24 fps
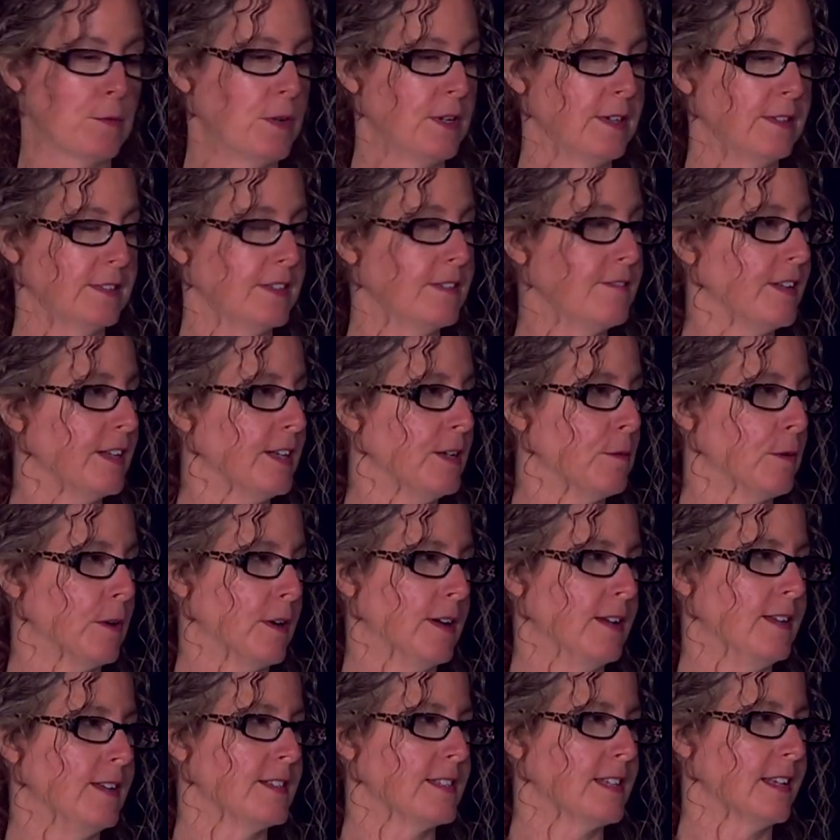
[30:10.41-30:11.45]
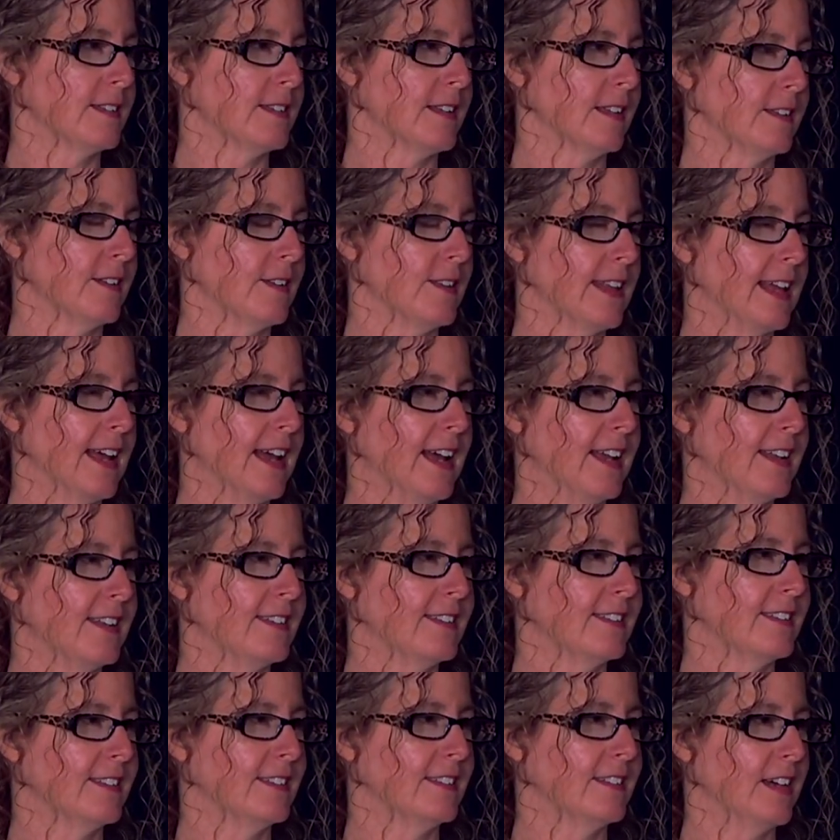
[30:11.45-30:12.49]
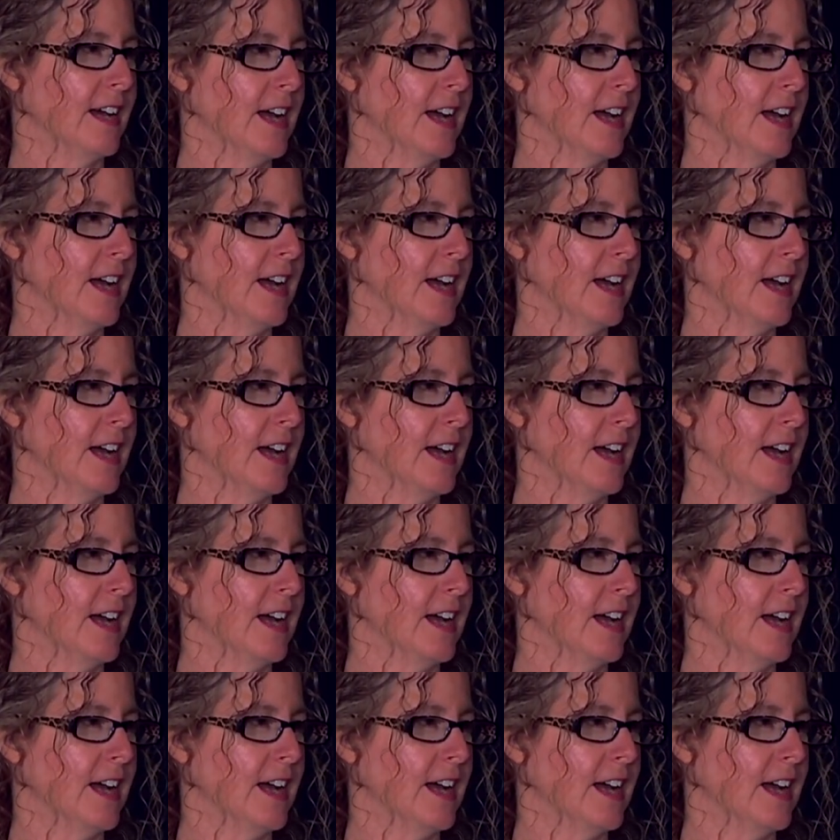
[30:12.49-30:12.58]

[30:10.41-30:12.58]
want to live anywhere else. I'll tell you that. I agree.